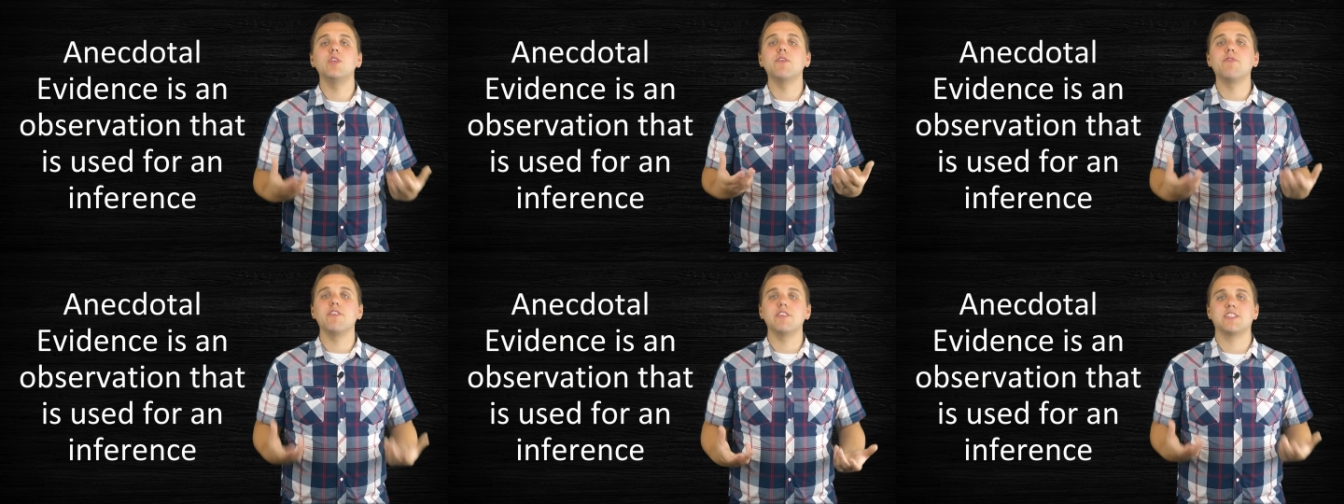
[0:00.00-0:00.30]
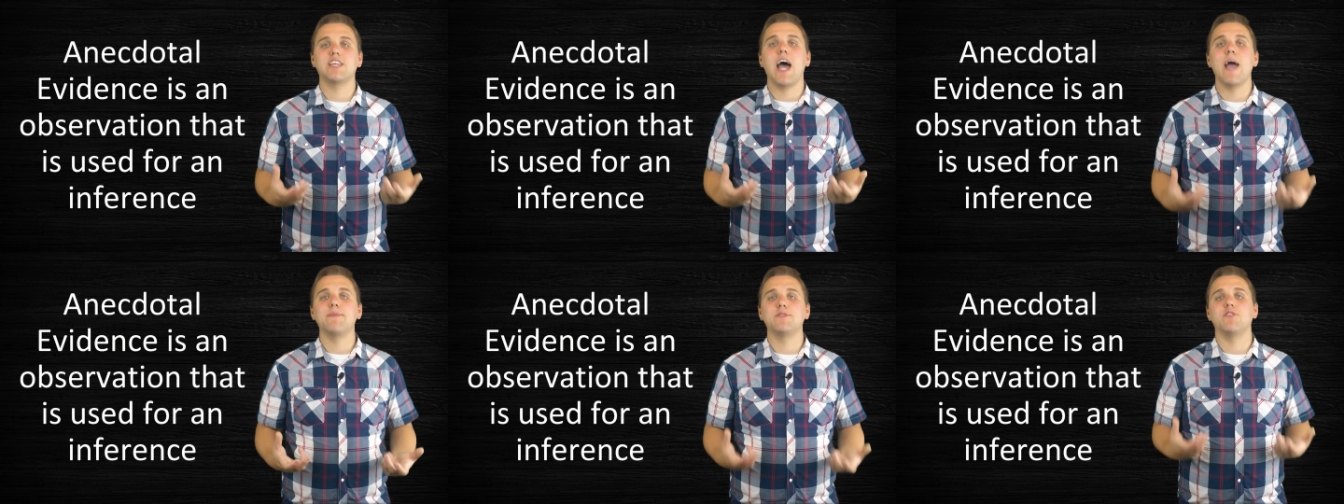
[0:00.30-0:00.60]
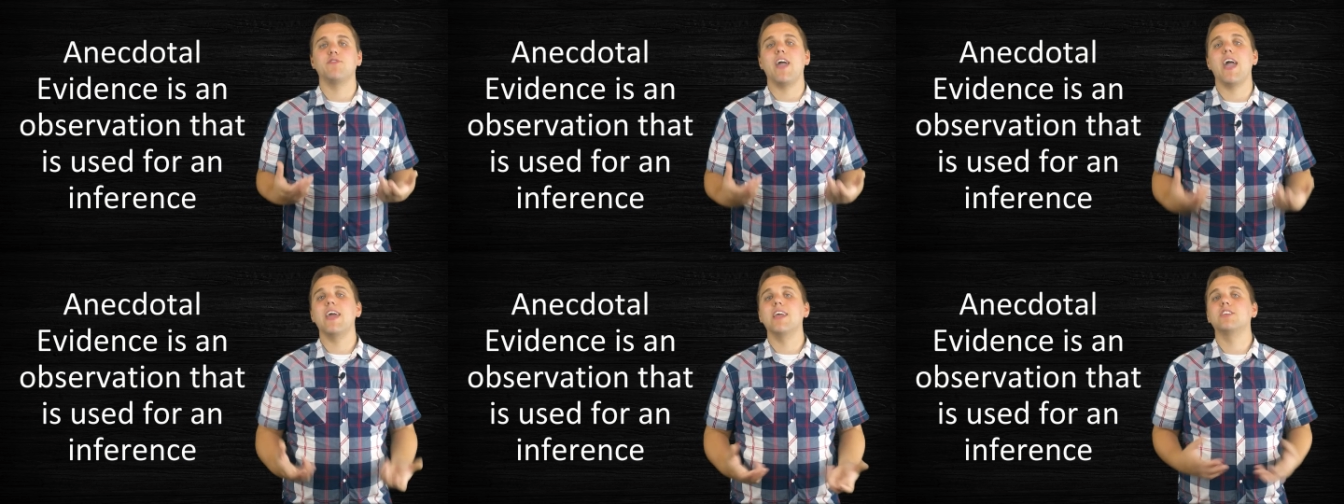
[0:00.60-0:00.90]
different types
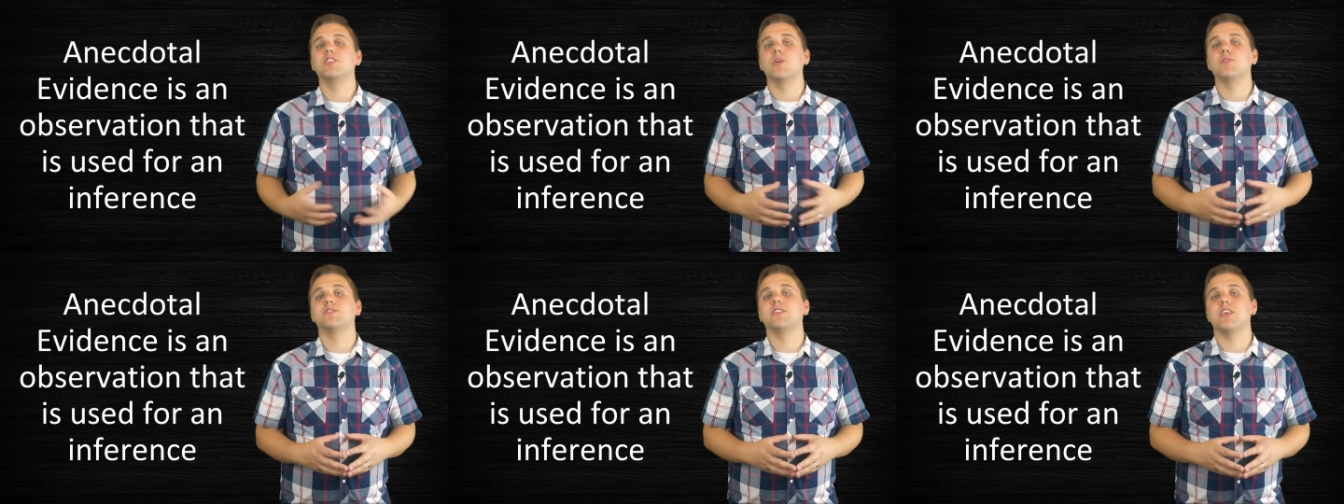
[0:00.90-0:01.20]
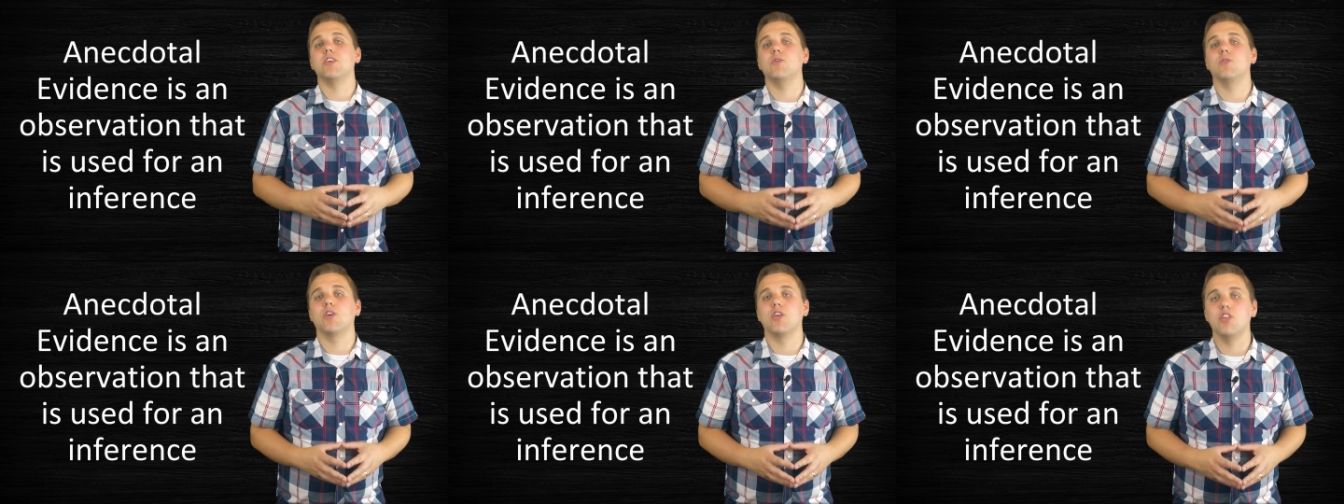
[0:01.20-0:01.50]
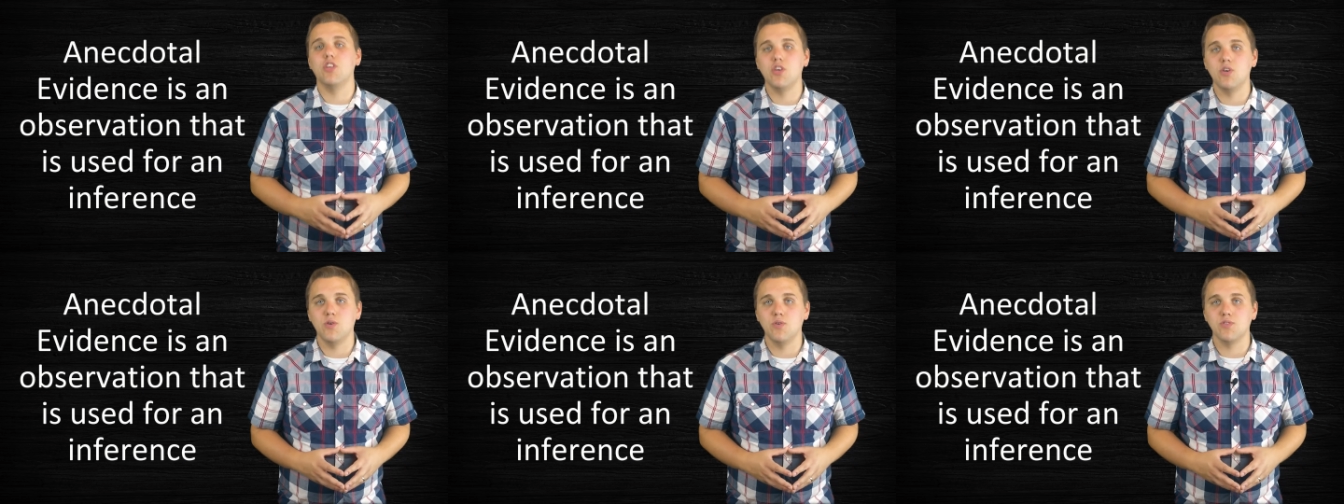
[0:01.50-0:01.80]
of anecdotes that you can
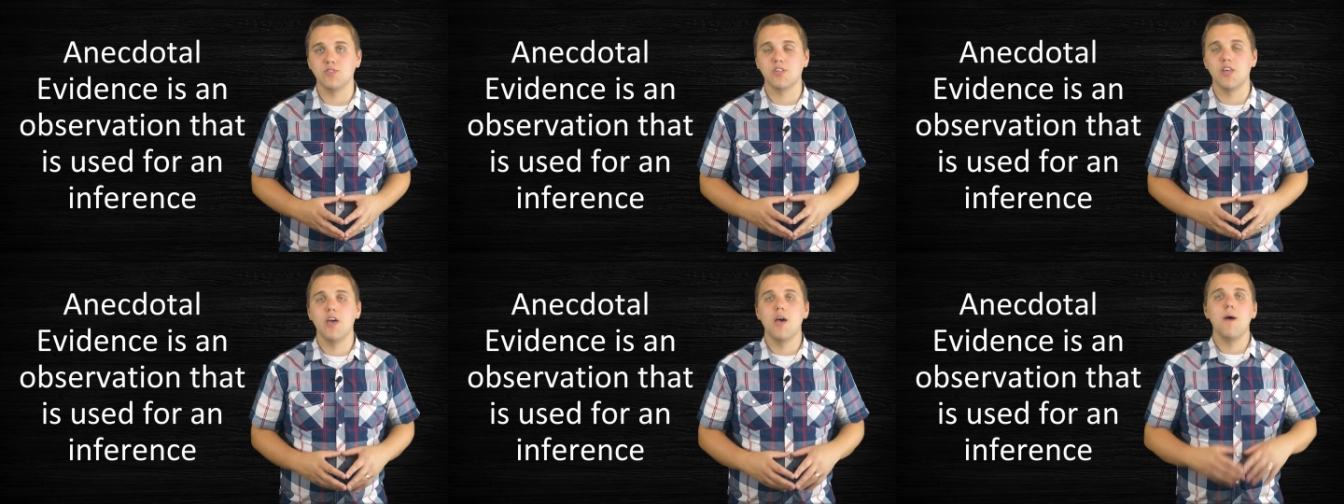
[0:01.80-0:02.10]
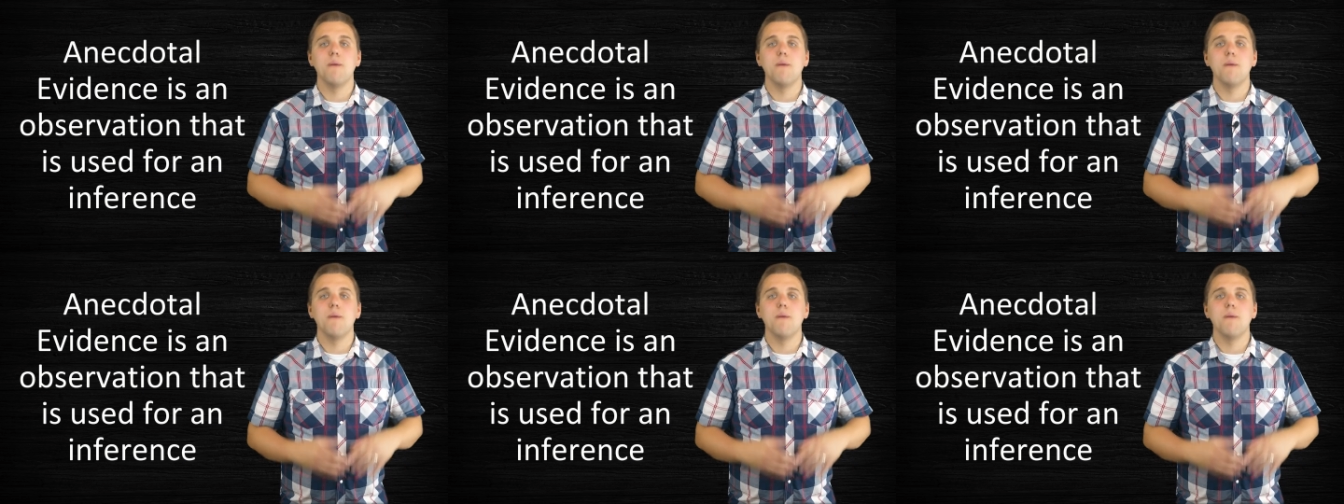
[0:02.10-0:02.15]
use,